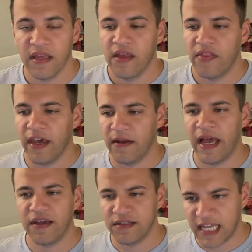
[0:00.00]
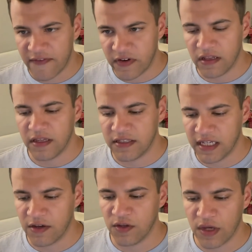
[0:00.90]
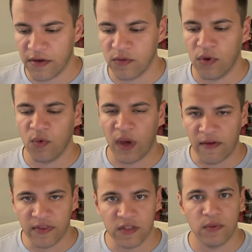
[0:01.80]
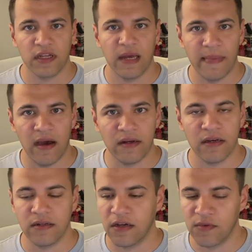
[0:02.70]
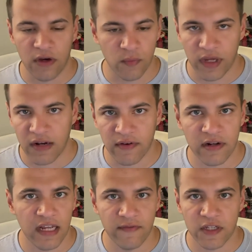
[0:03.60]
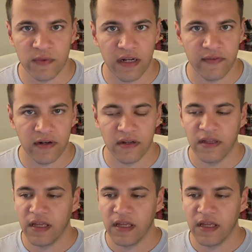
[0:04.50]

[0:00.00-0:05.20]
then I could definitely see how you how you'd want to wait for this one to come out on, on, on whatever, Netflix, whatever.